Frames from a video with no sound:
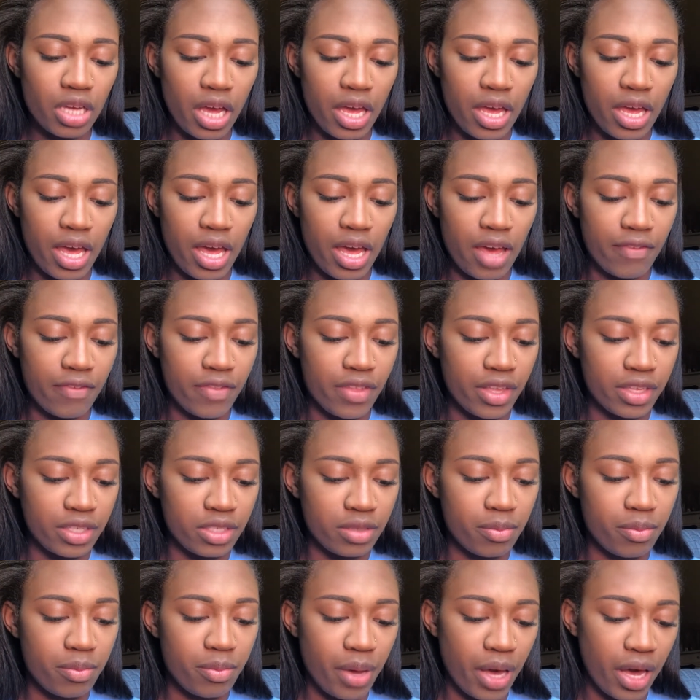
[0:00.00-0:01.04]
I have this
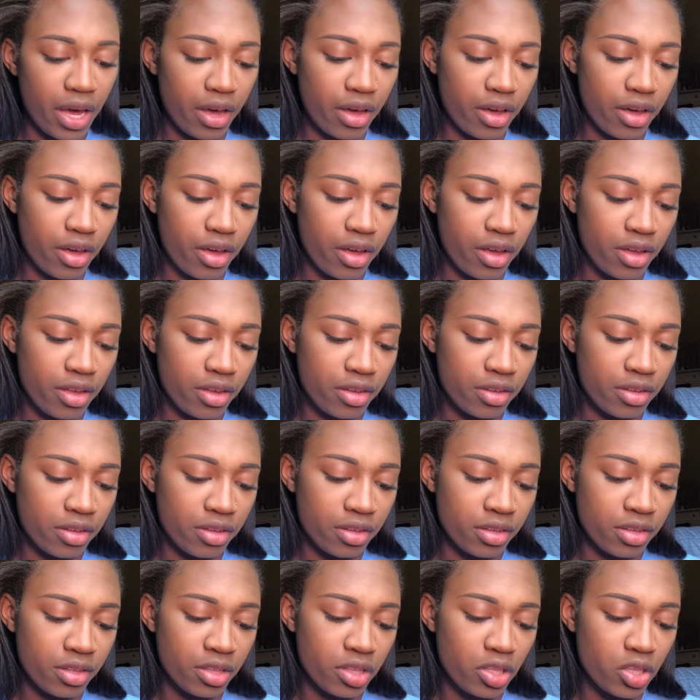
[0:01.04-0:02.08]
Becca
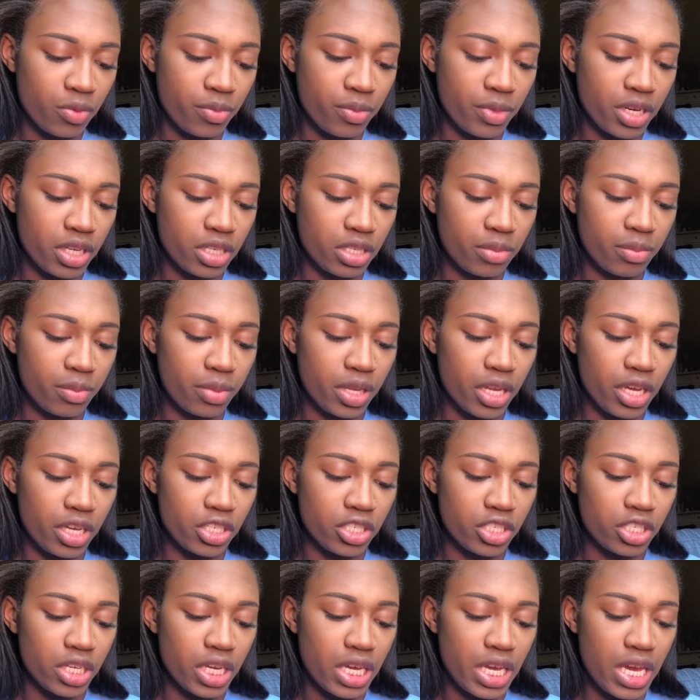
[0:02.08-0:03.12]
luminous
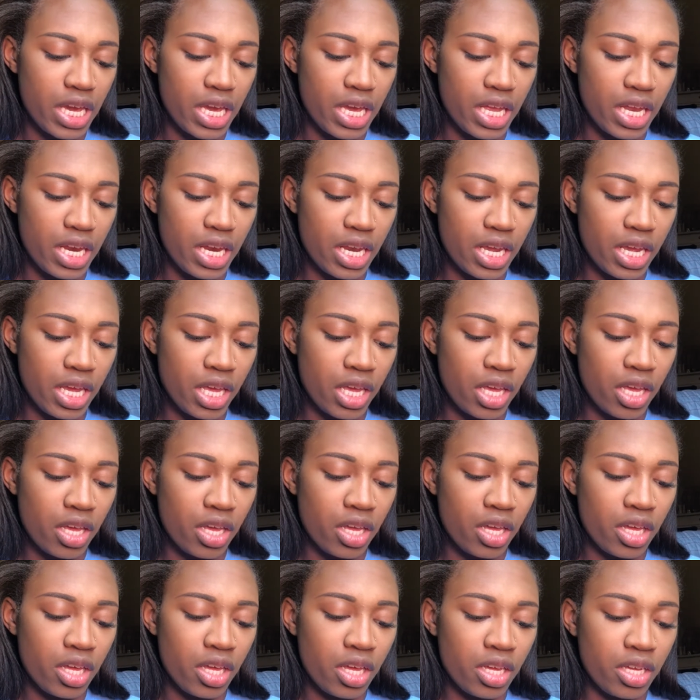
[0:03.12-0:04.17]
blush in
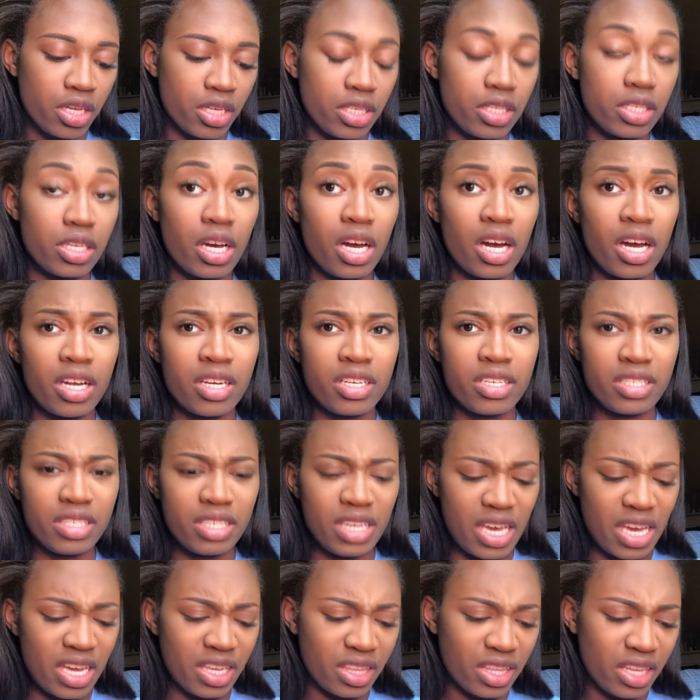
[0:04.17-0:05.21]

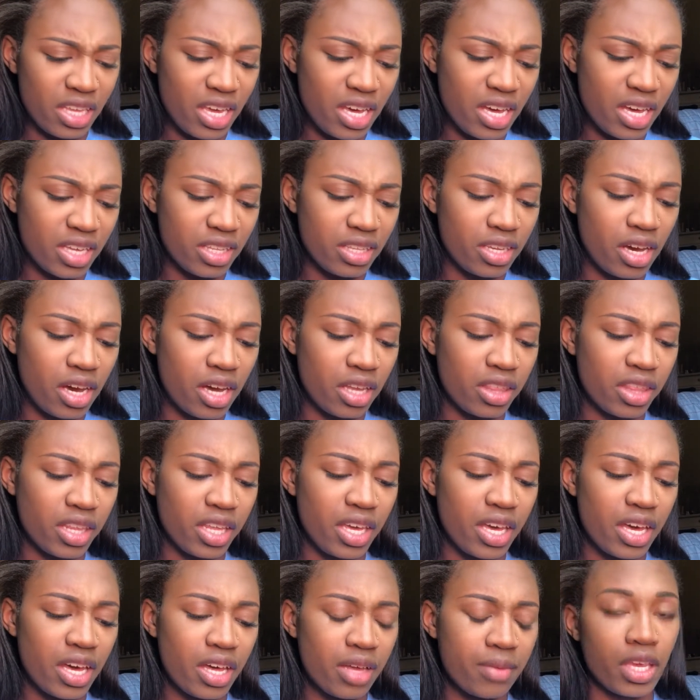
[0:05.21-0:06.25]
Danlia. I
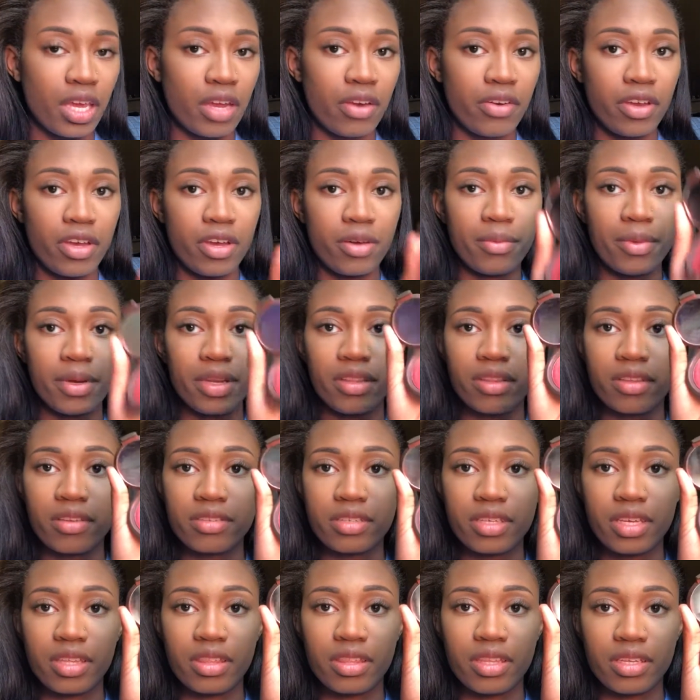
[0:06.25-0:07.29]
don't know, but it
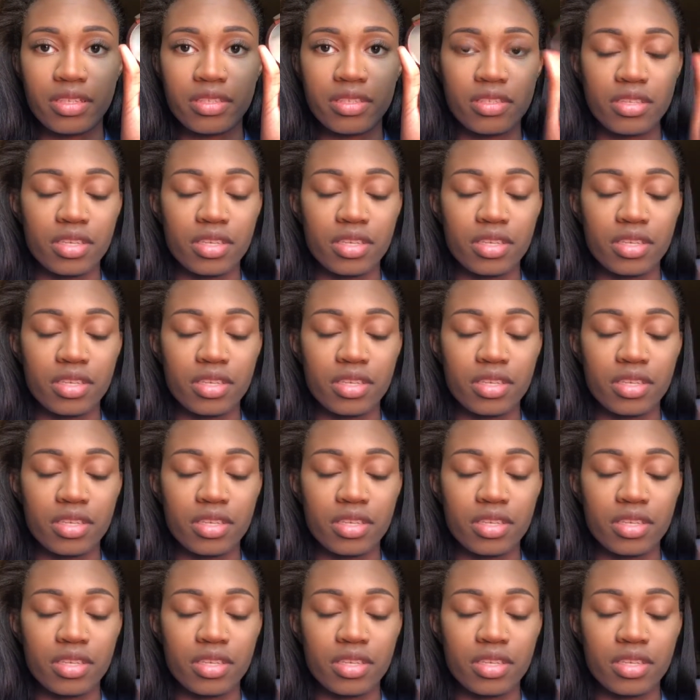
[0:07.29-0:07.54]
looks like this.